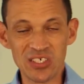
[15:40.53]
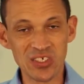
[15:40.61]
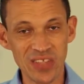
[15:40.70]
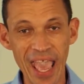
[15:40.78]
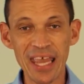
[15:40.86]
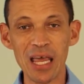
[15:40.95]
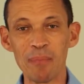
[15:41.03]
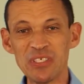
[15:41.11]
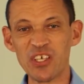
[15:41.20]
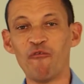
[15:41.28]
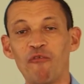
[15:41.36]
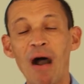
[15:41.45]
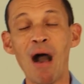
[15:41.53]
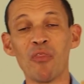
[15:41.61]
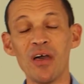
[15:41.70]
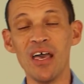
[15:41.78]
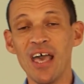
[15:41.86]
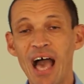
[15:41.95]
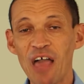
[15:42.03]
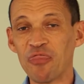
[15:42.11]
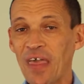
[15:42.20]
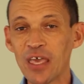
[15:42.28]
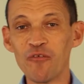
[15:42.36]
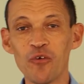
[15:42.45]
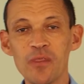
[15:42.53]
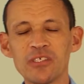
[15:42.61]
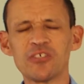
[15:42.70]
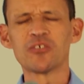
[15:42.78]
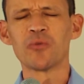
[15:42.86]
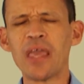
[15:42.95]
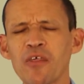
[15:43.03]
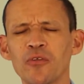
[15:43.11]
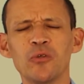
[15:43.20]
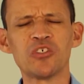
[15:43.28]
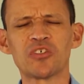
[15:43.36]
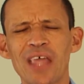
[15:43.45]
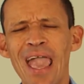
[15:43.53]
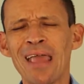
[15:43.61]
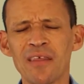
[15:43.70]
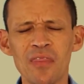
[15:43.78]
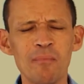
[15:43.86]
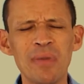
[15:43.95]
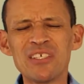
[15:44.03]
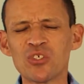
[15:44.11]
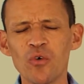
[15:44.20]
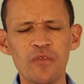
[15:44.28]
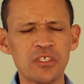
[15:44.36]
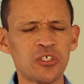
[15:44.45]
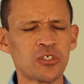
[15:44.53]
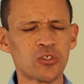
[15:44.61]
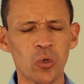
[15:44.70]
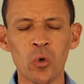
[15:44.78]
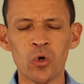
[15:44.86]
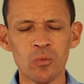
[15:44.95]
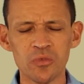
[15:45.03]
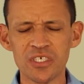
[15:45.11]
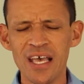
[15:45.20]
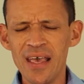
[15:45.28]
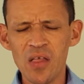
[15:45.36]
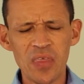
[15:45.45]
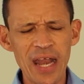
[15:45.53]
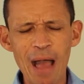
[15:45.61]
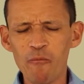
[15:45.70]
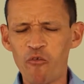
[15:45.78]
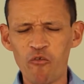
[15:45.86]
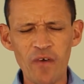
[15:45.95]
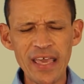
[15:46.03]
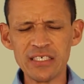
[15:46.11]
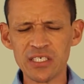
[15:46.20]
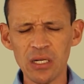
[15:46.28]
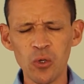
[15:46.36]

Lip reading: Stand up and say, Father, I thank you for the strength to stand in the midst of the storms that I'm facing.